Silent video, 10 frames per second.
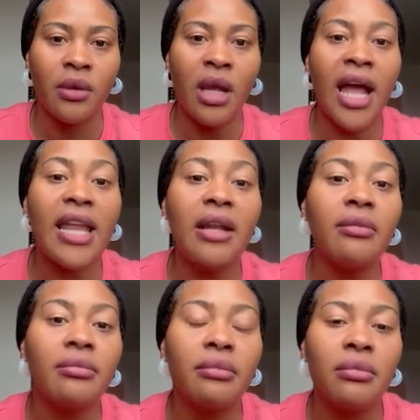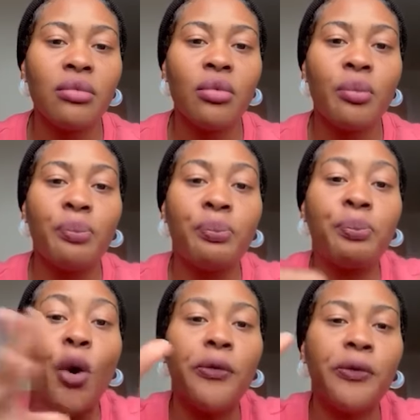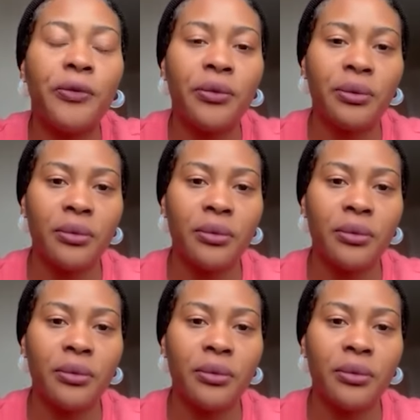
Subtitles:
And then, poof,